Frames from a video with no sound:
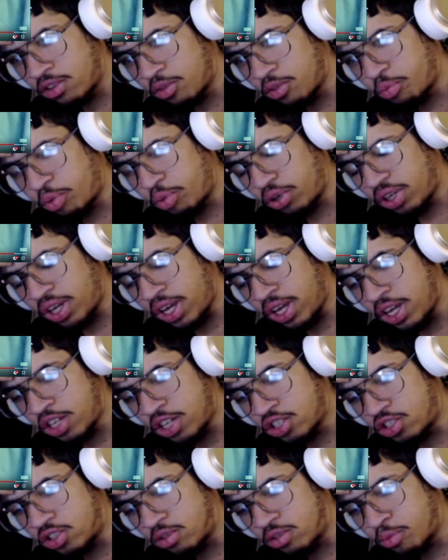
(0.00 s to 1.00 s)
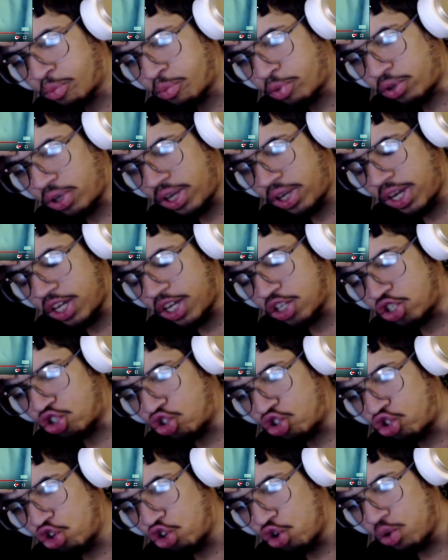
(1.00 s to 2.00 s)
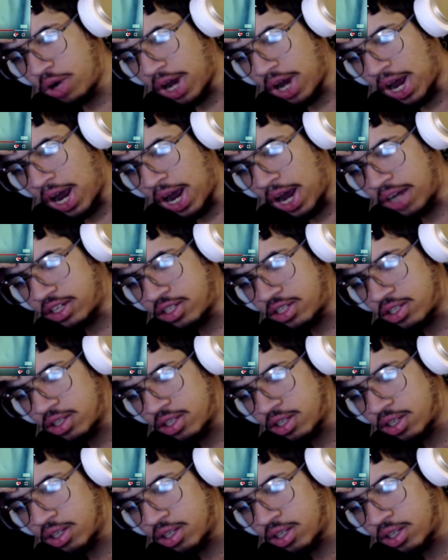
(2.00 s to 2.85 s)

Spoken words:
please, please do not